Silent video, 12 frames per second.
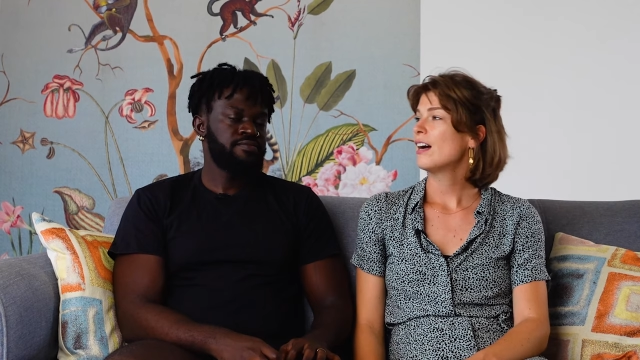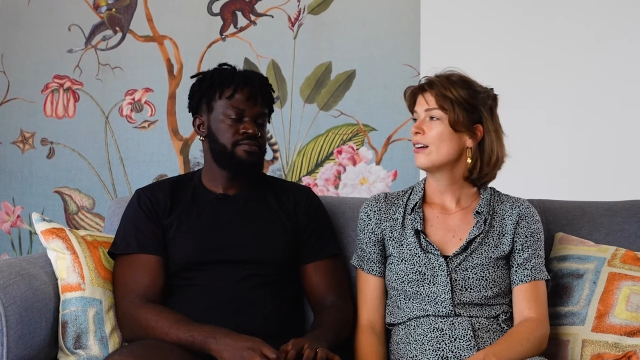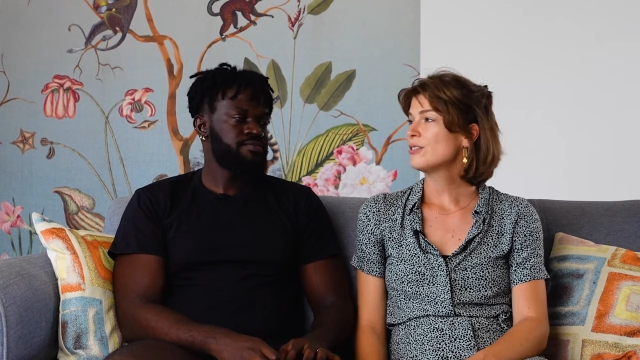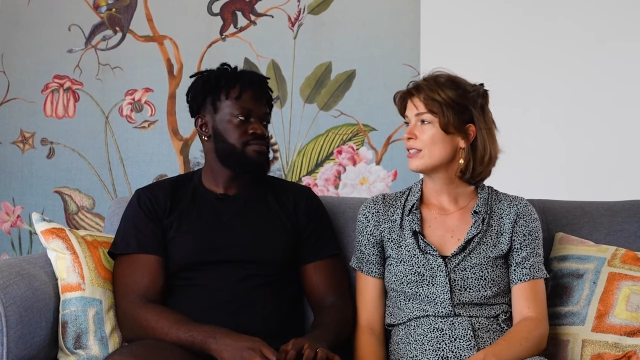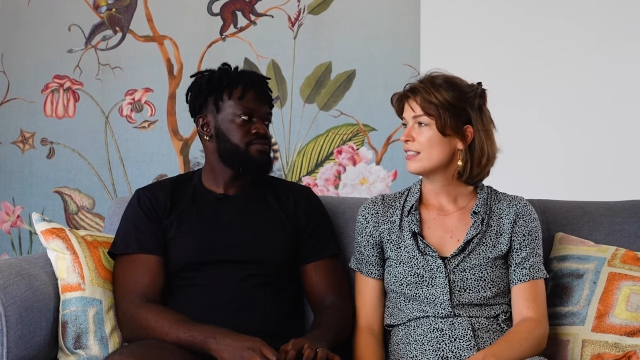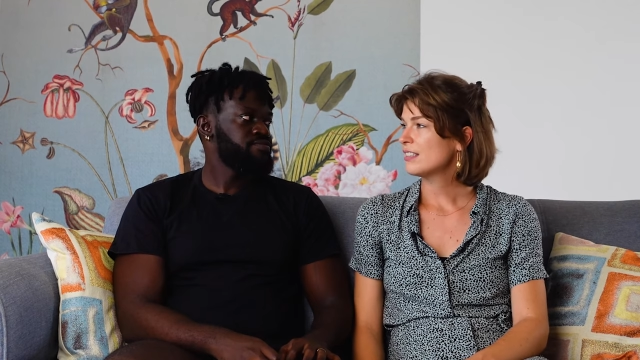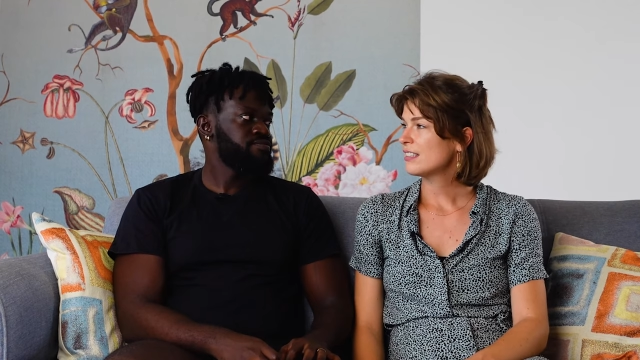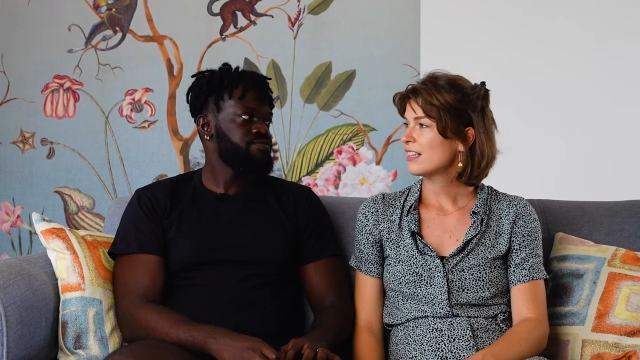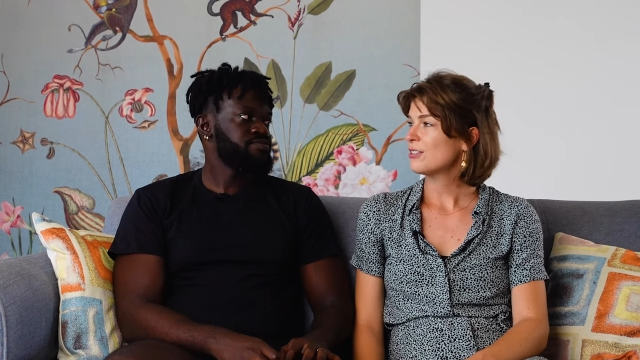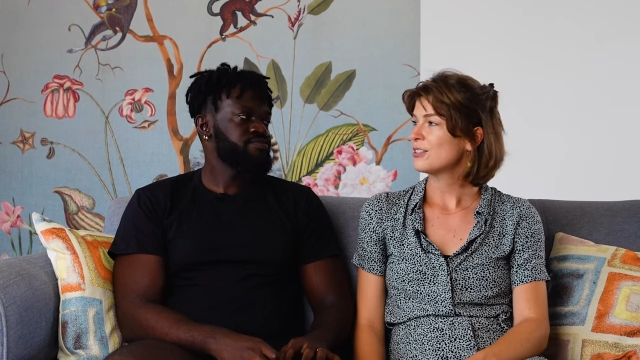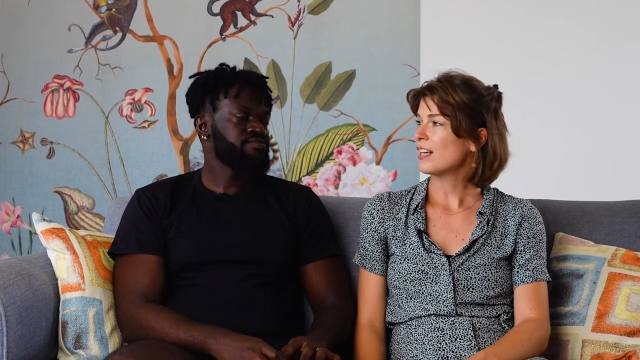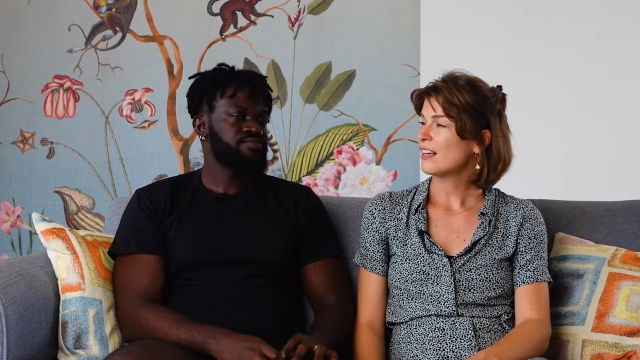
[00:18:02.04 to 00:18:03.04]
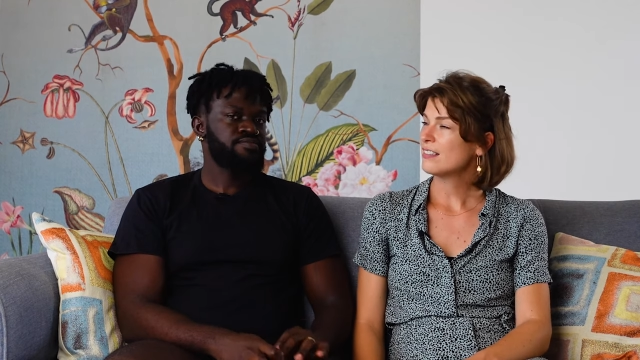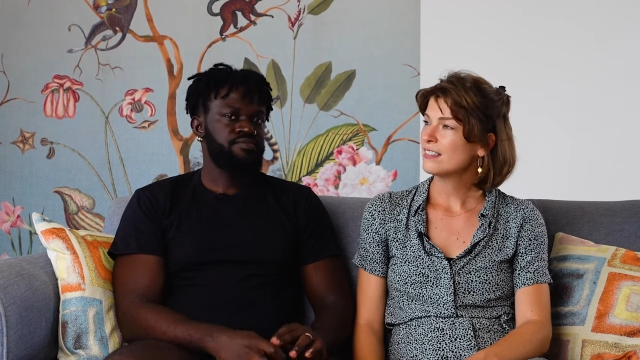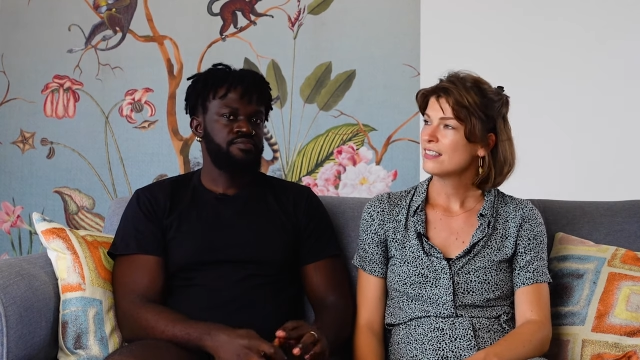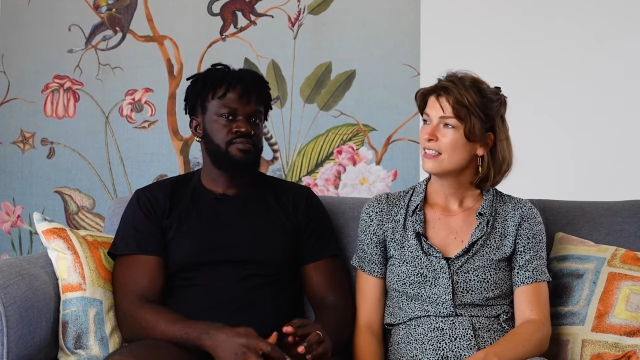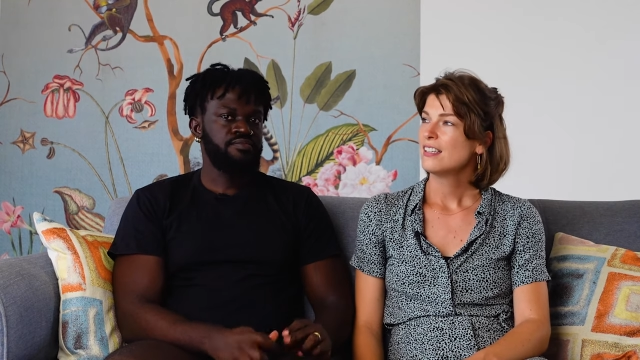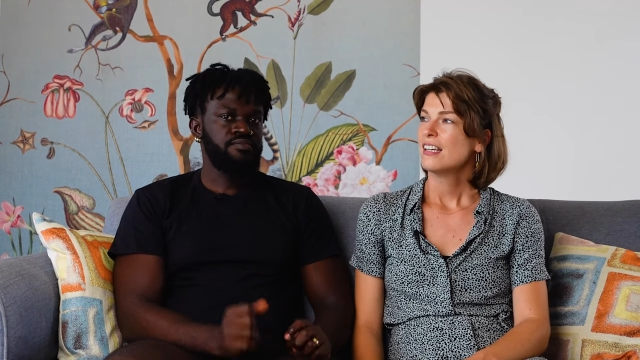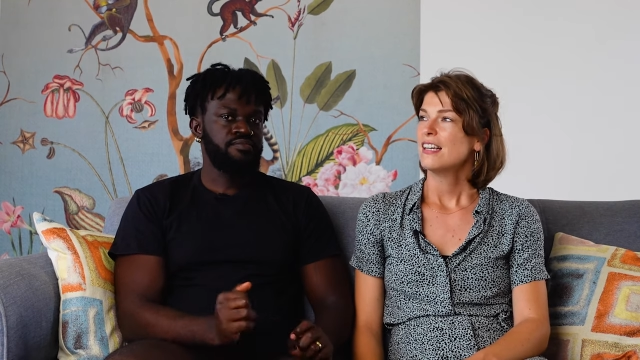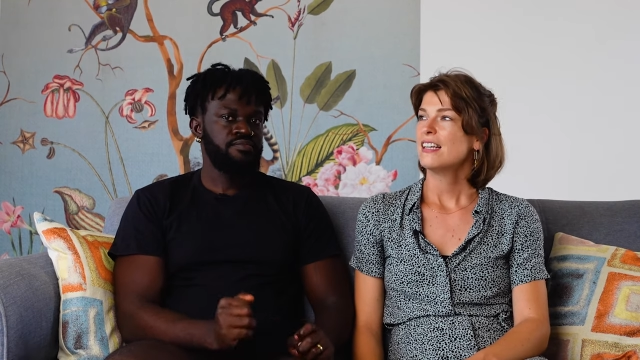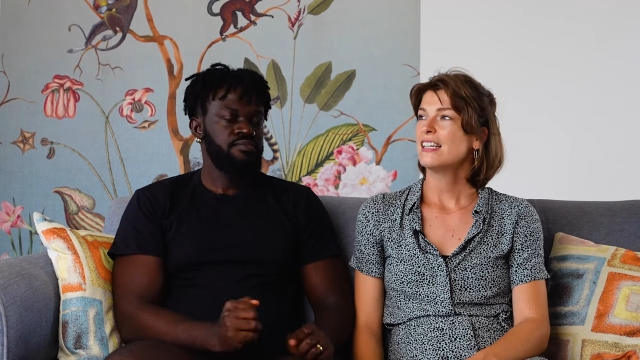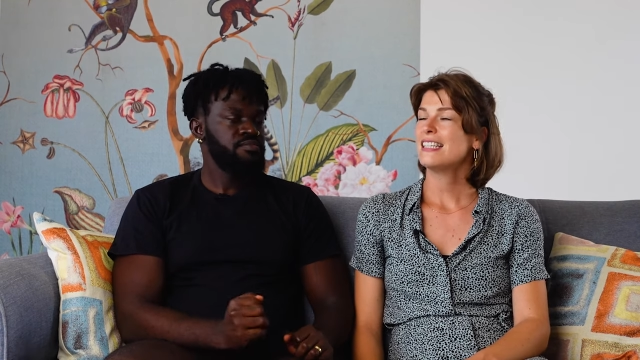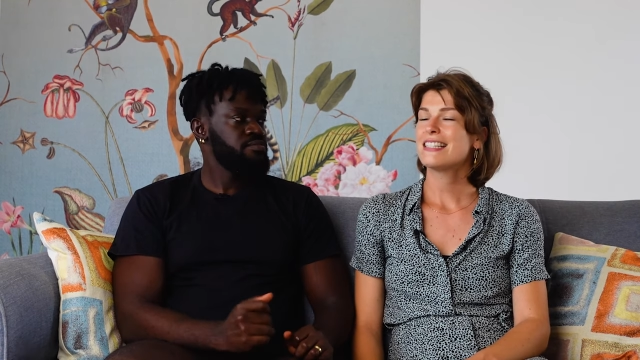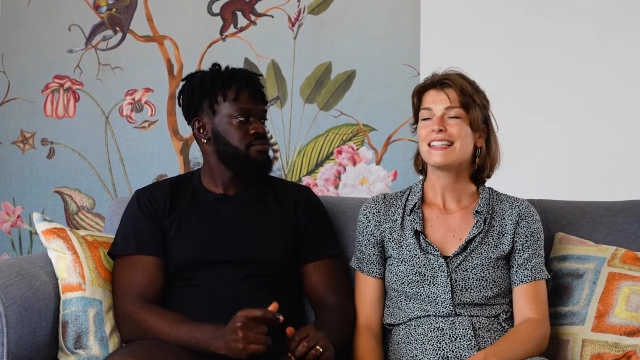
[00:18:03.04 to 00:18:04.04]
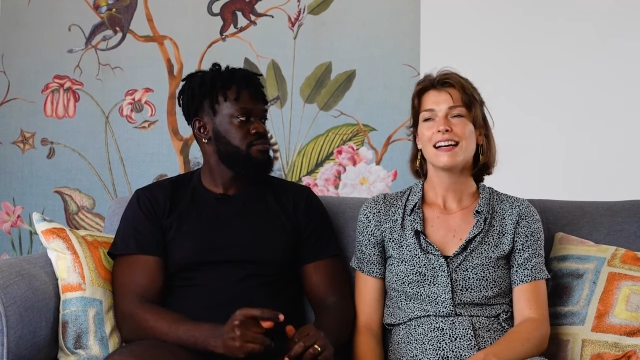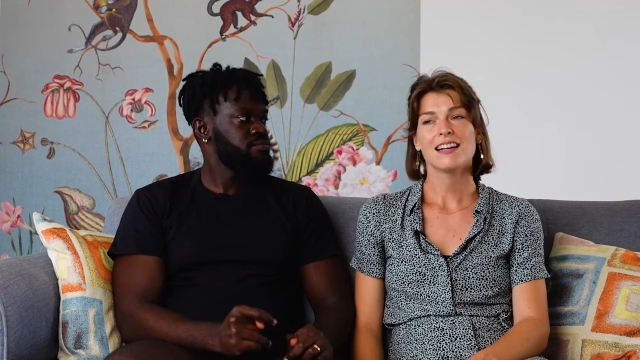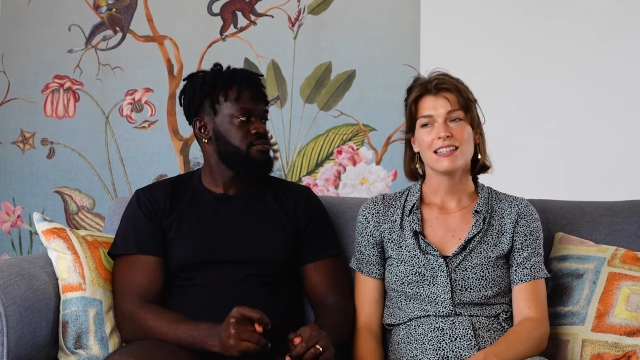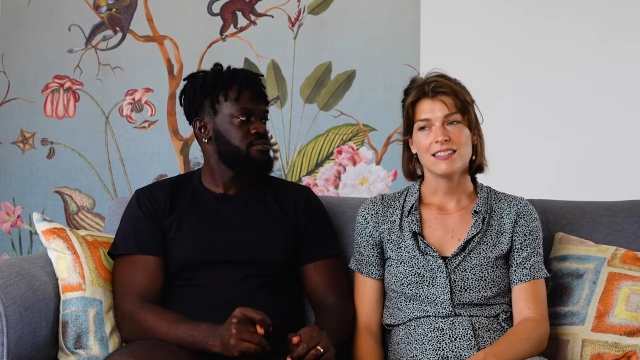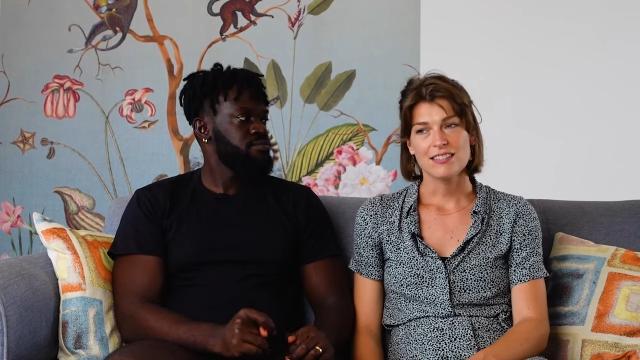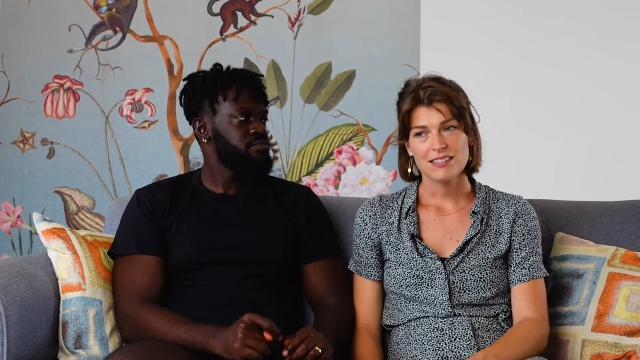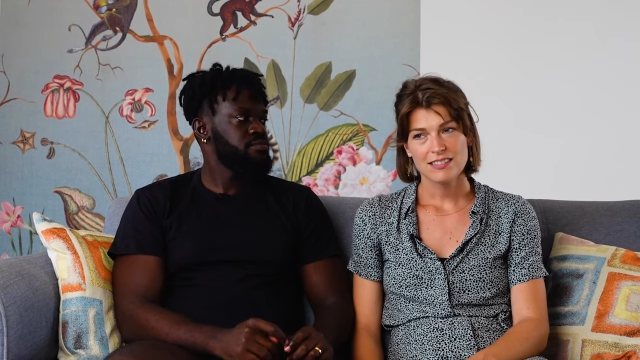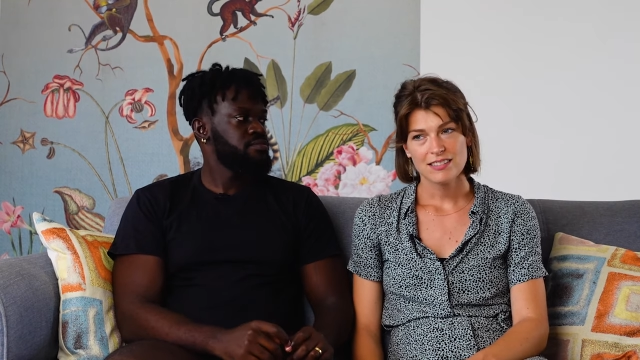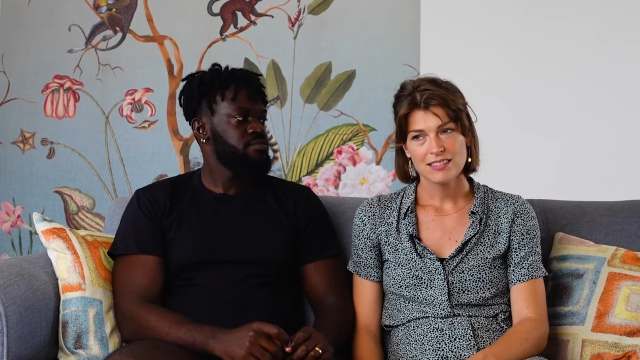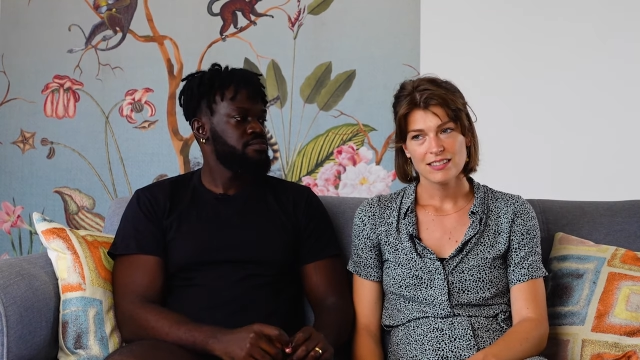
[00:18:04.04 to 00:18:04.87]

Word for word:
Speaker 1: How's this? How's that? It's nice.